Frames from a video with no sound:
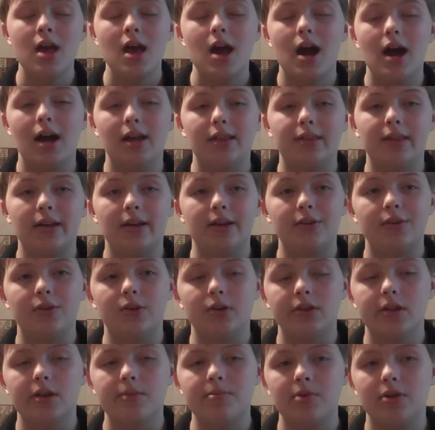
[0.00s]
I think during
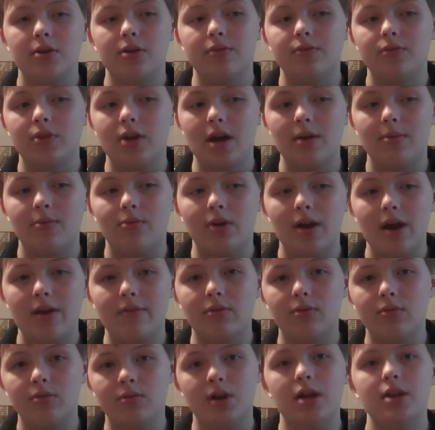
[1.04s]
that period of time where
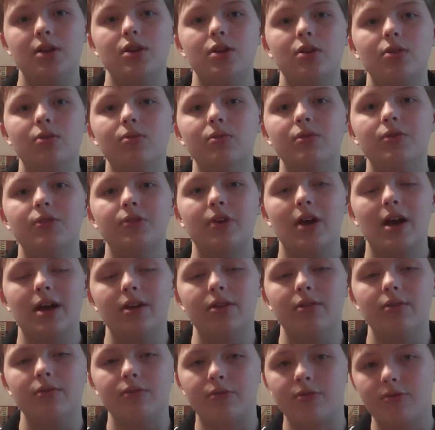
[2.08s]
everyone I knew was kind
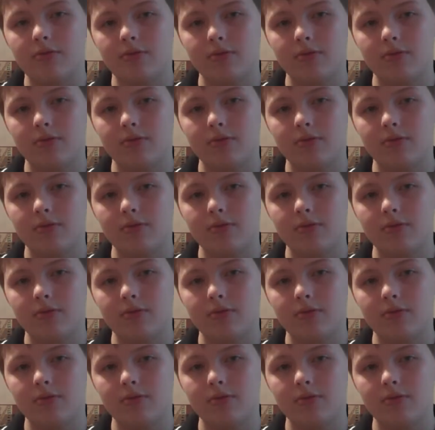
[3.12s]
of